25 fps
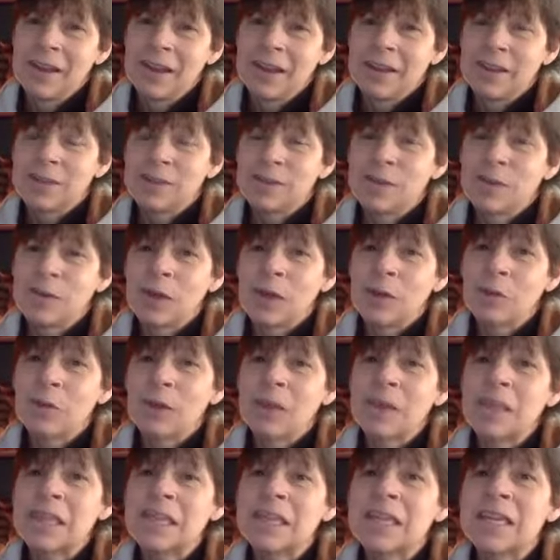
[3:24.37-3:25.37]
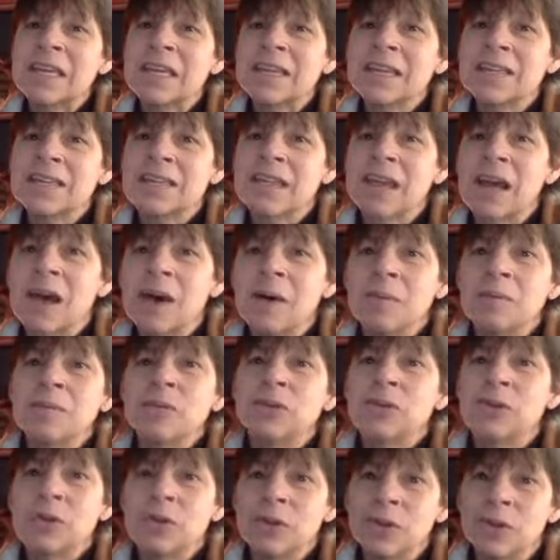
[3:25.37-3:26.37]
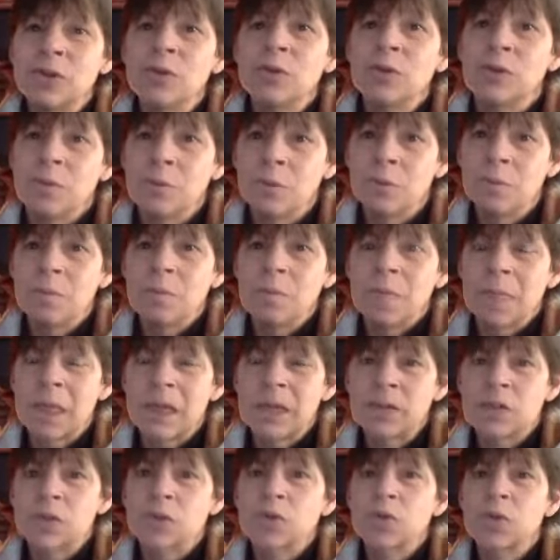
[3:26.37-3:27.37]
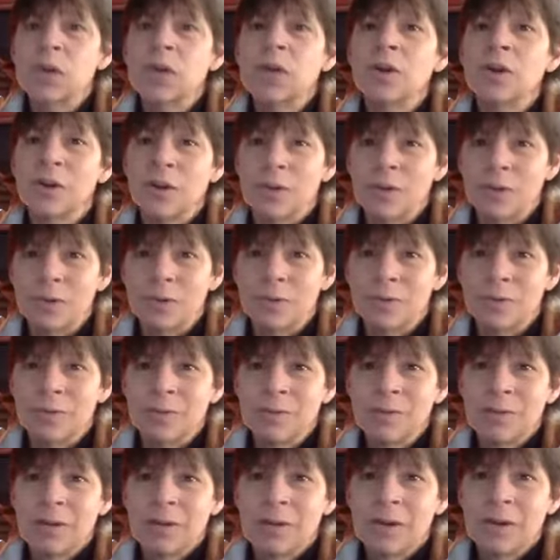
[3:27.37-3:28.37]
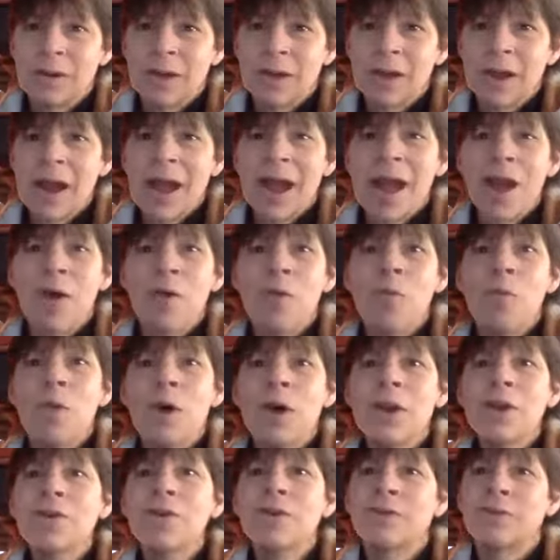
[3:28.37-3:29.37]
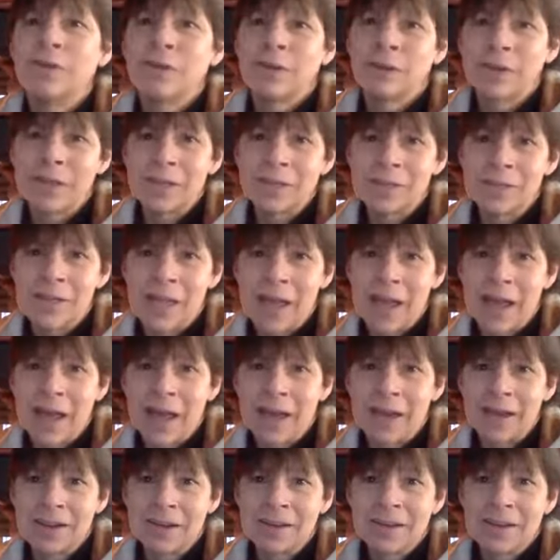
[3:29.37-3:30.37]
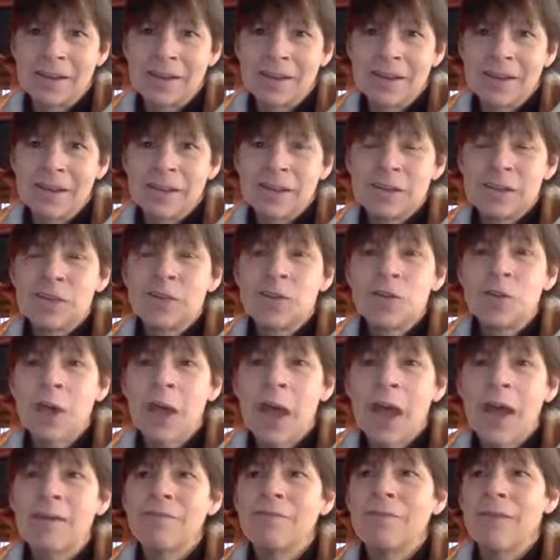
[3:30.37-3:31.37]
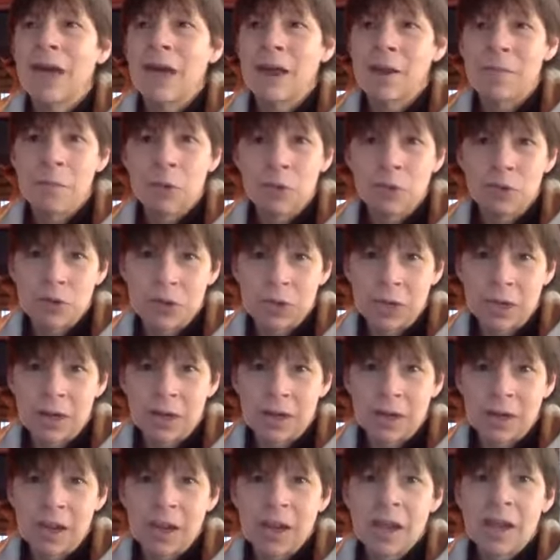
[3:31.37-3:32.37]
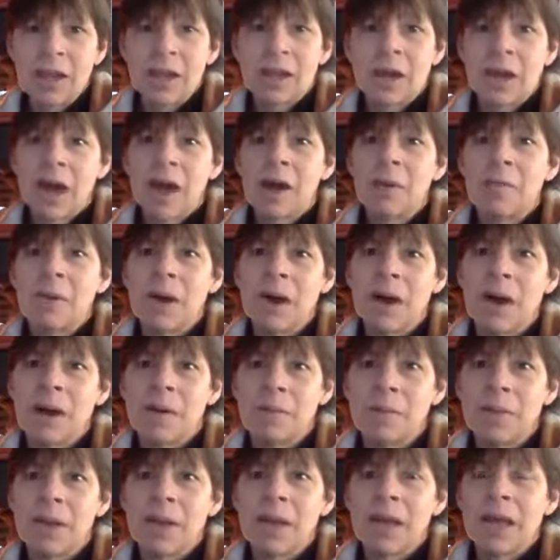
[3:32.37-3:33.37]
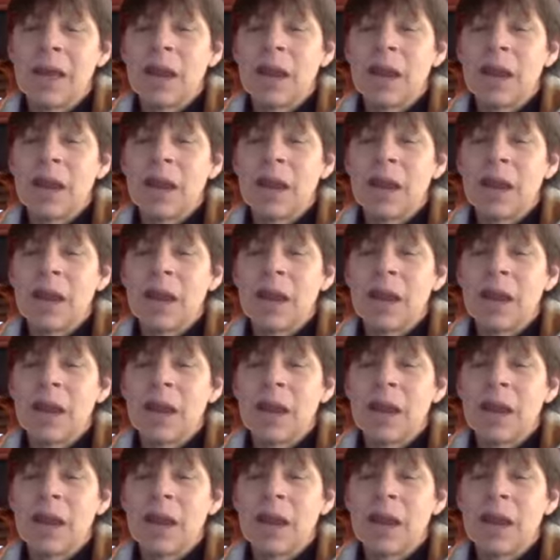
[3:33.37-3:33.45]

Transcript: And so that when things come to you and trigger you, how wonderful is that to have that emotion come up?